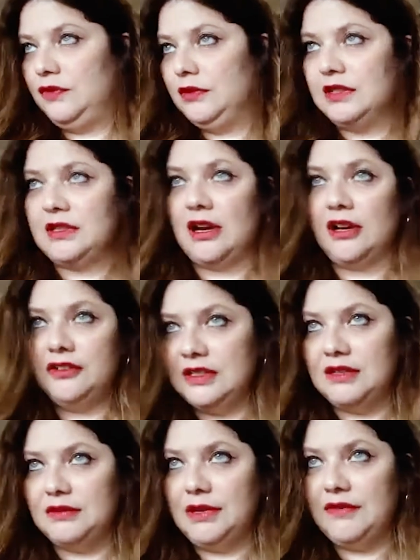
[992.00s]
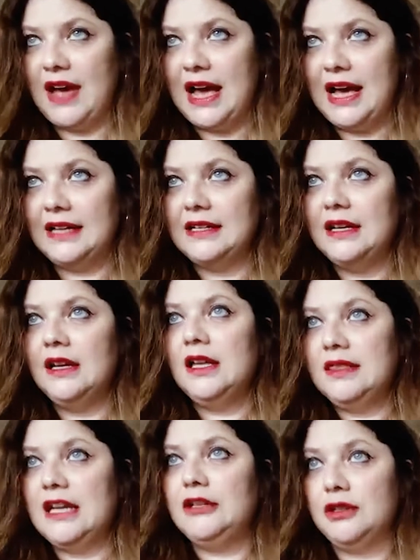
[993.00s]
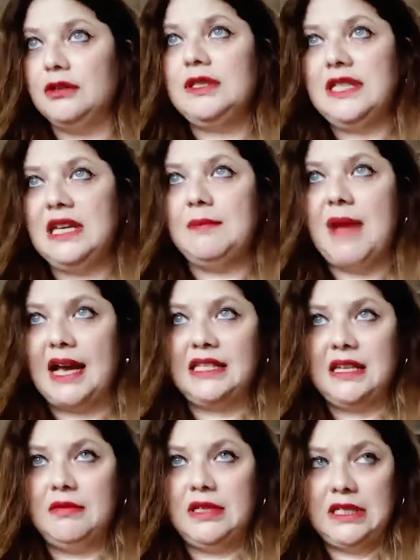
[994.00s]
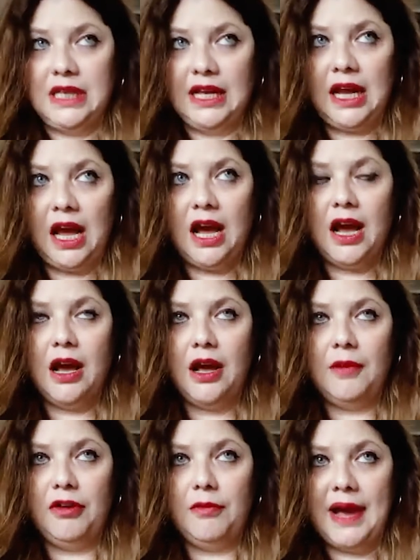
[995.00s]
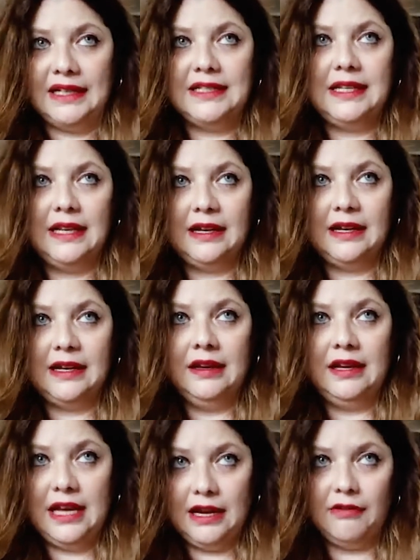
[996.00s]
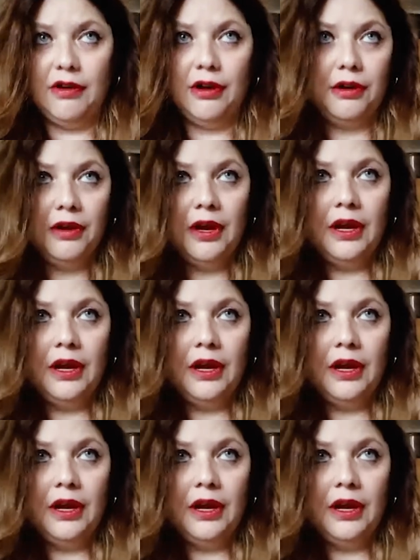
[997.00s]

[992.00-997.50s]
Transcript: discussions that we've had, they do see Maxim as like a romantic hero,